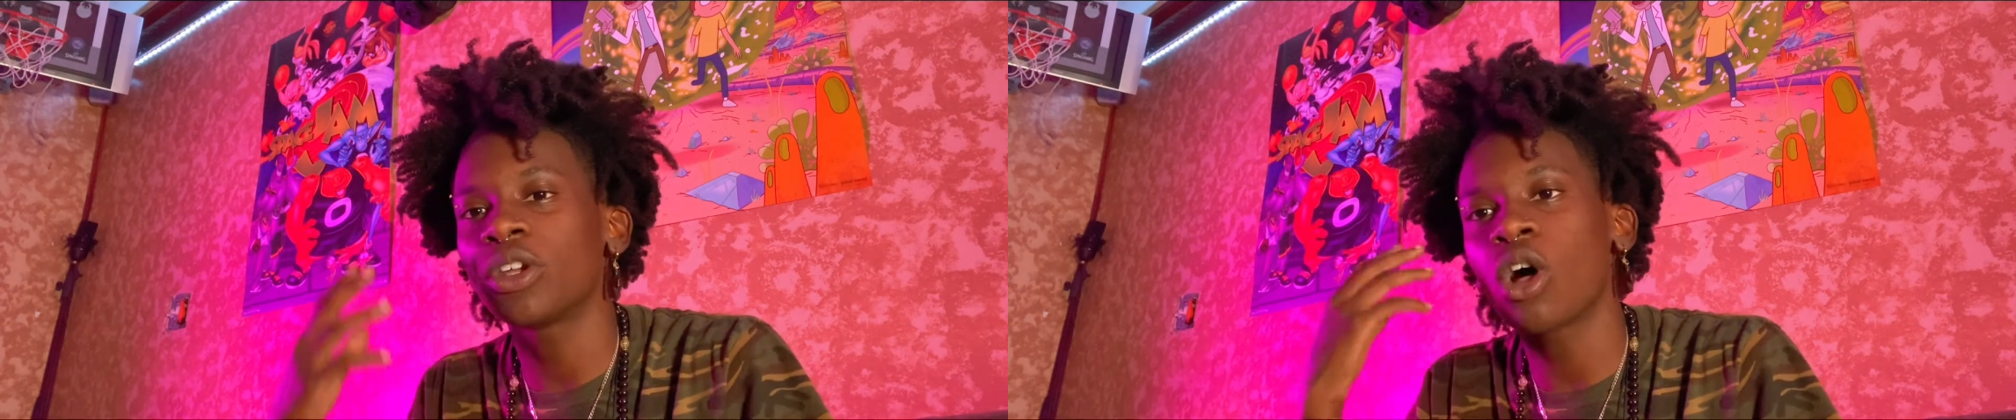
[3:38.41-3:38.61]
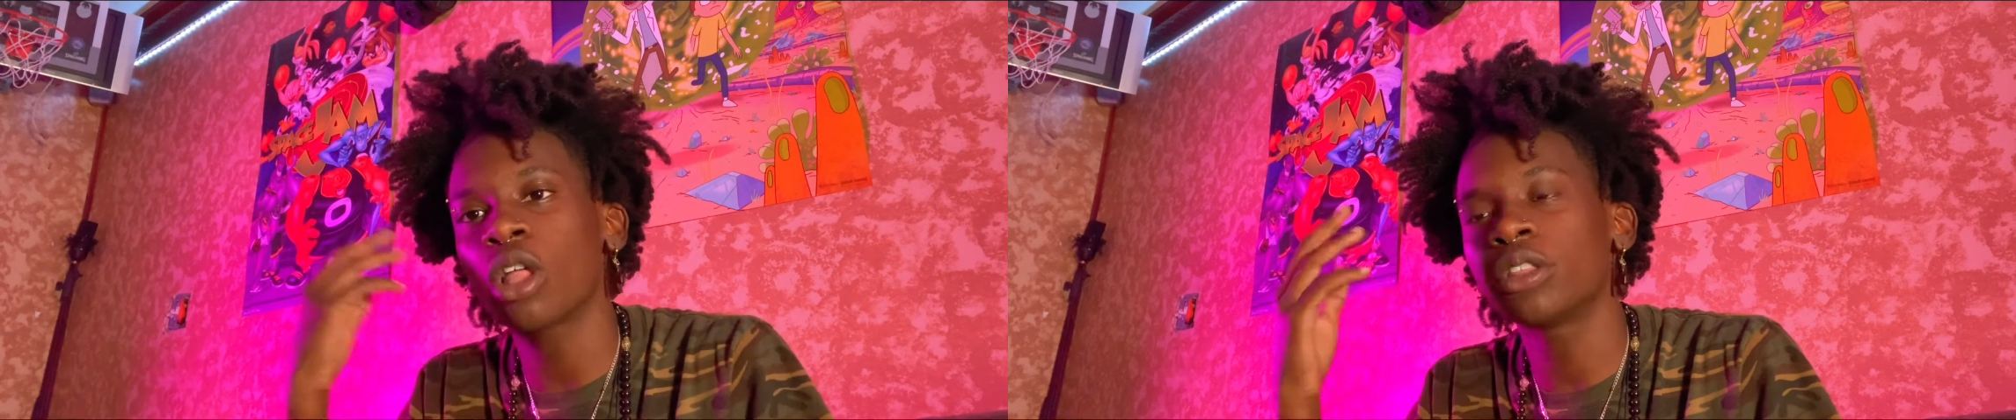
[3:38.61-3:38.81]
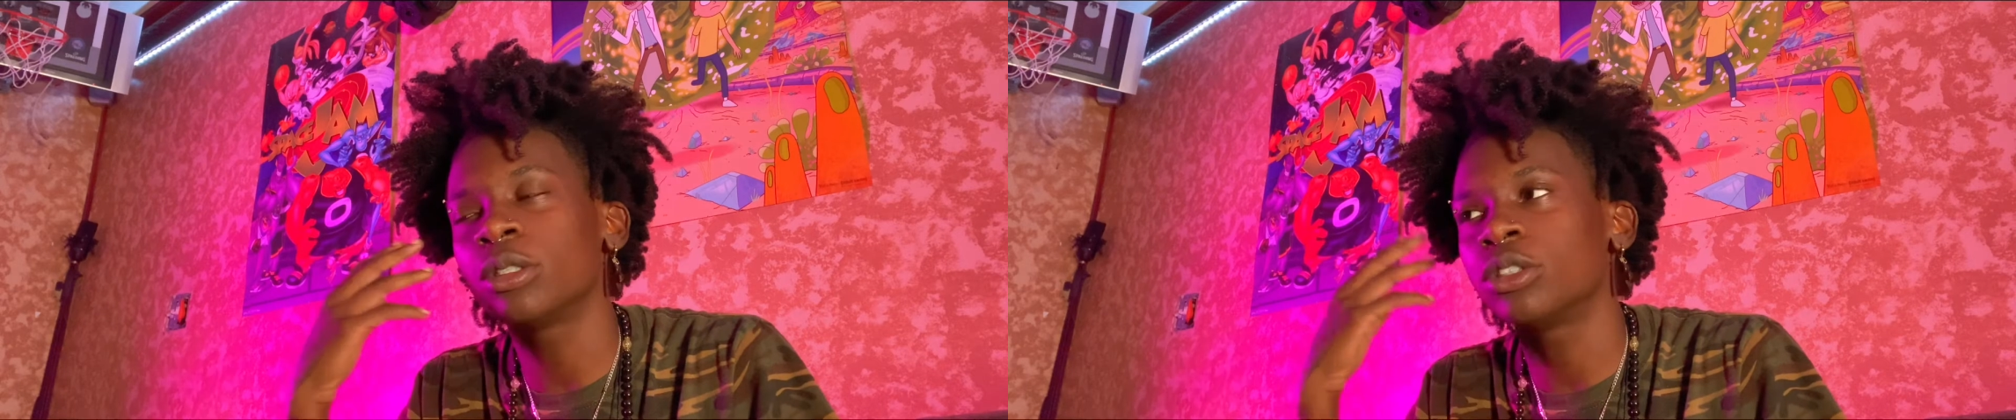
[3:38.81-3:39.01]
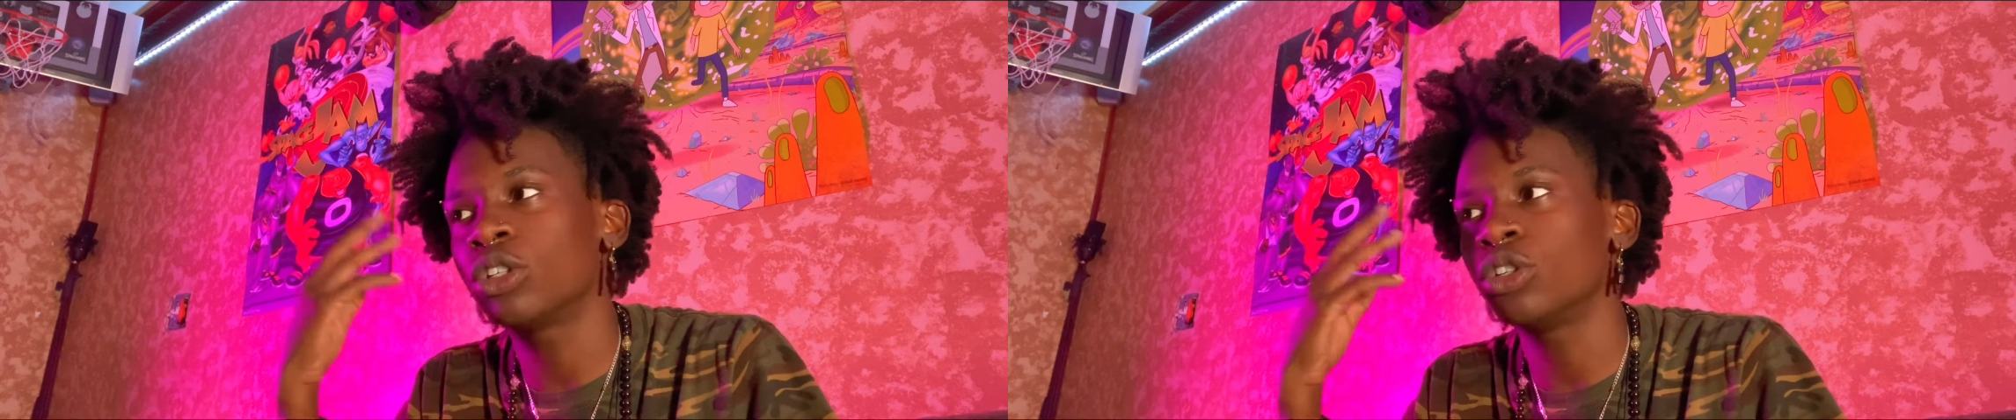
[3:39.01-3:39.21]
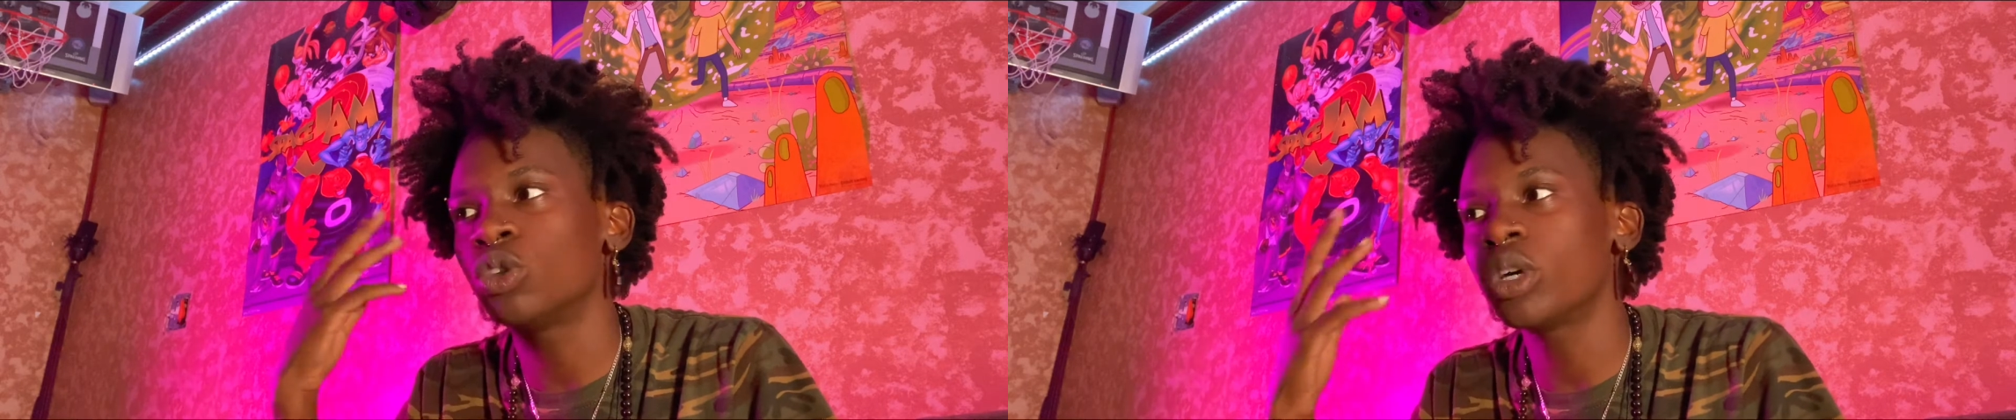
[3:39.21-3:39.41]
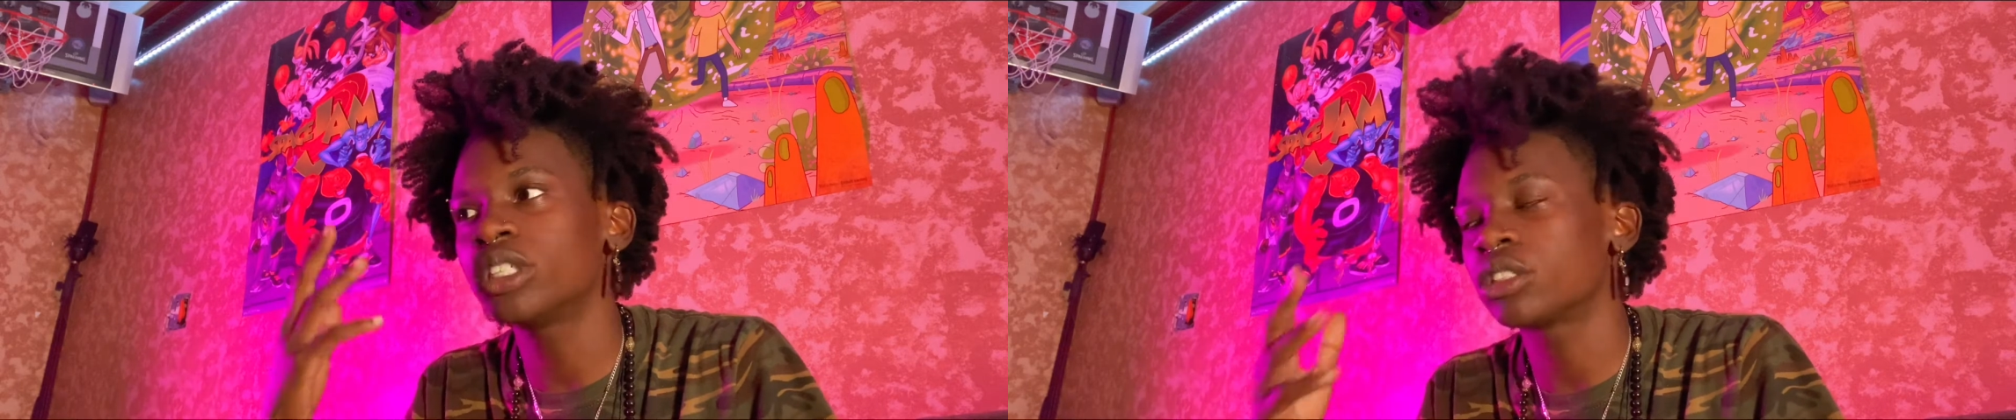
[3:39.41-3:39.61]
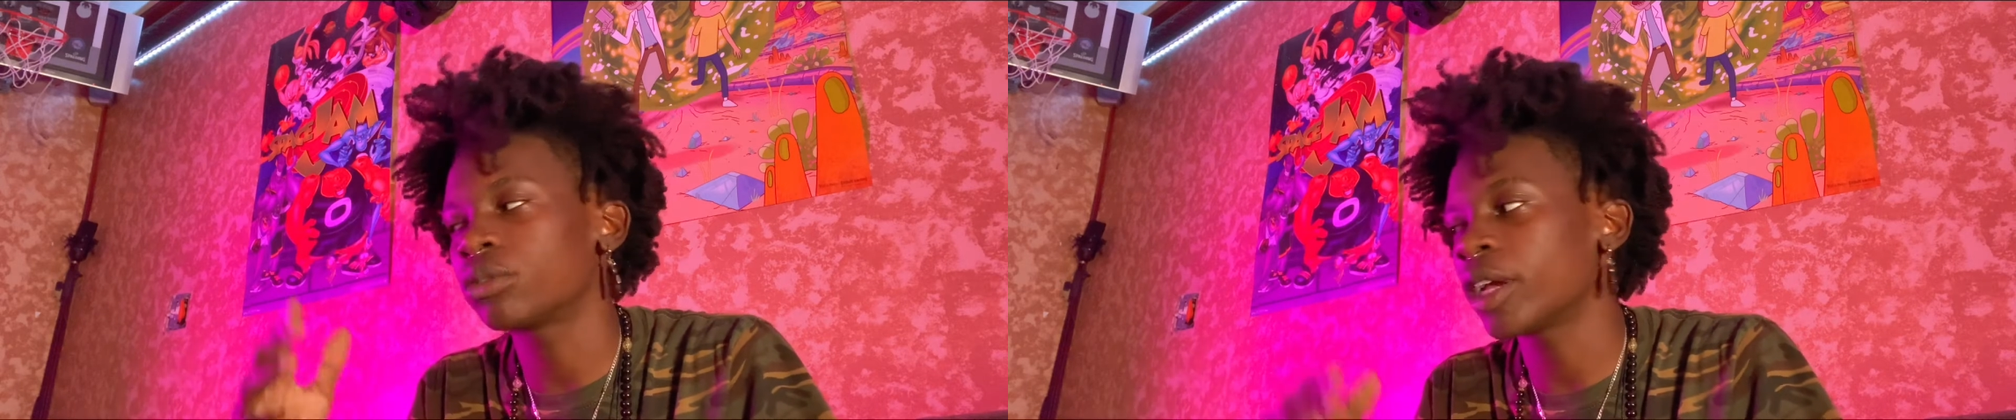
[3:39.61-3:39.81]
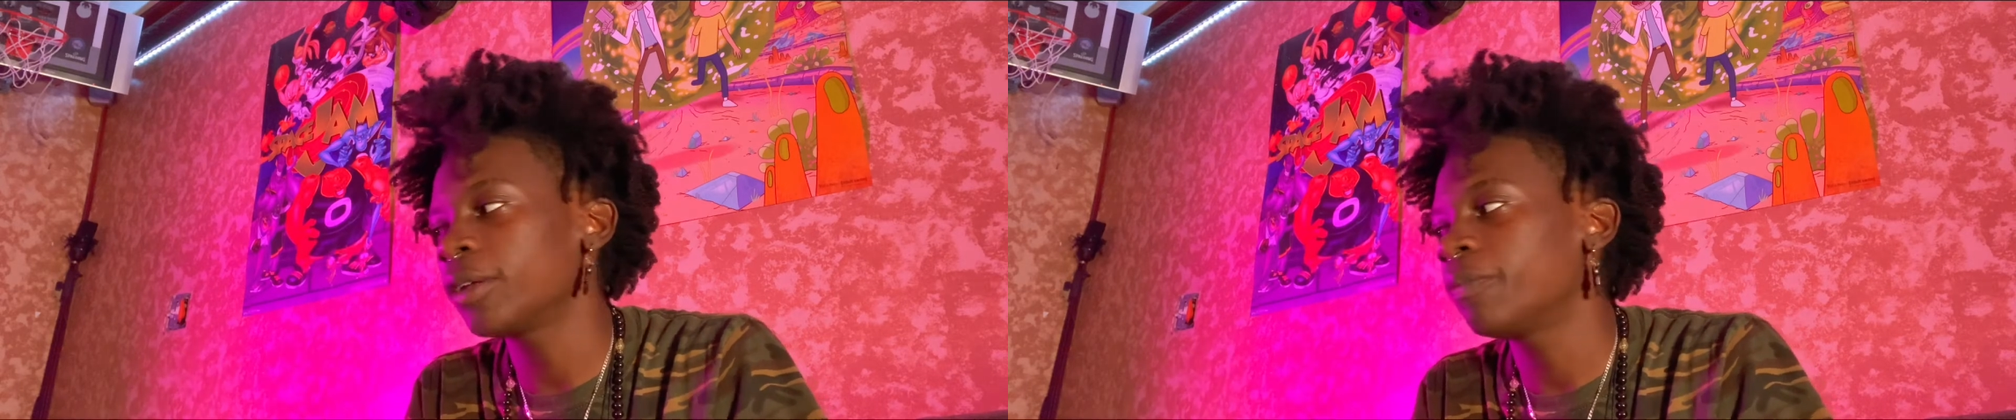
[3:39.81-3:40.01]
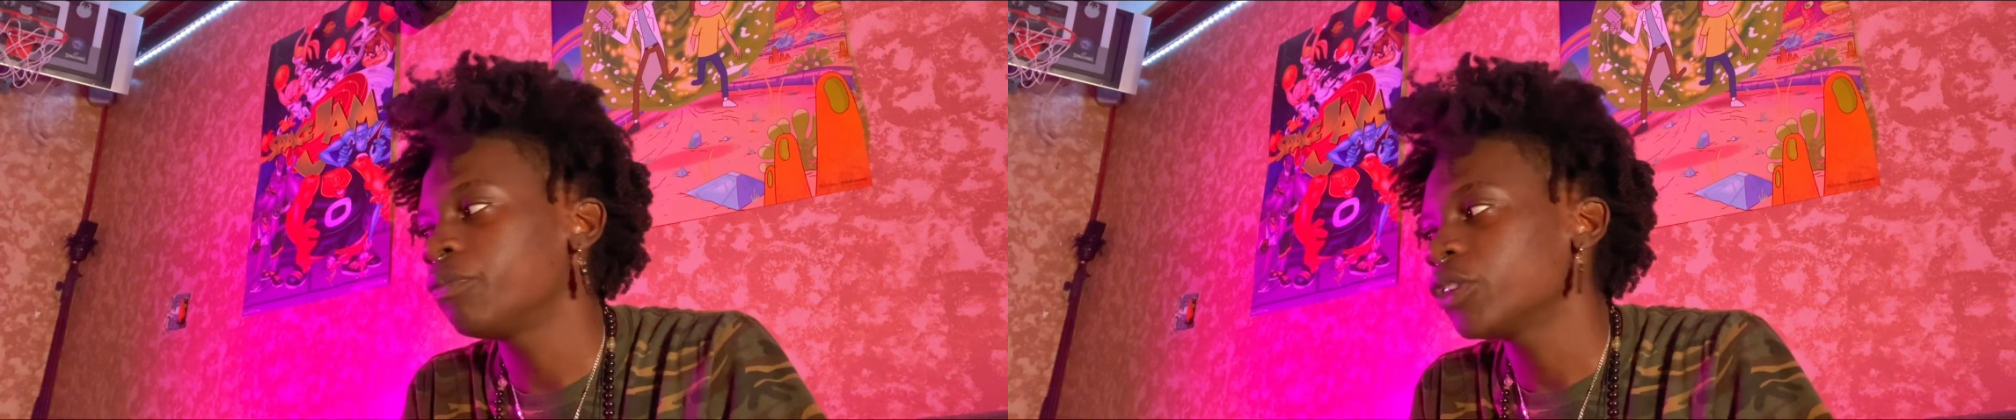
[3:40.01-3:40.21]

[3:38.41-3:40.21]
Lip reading: all the noises, right?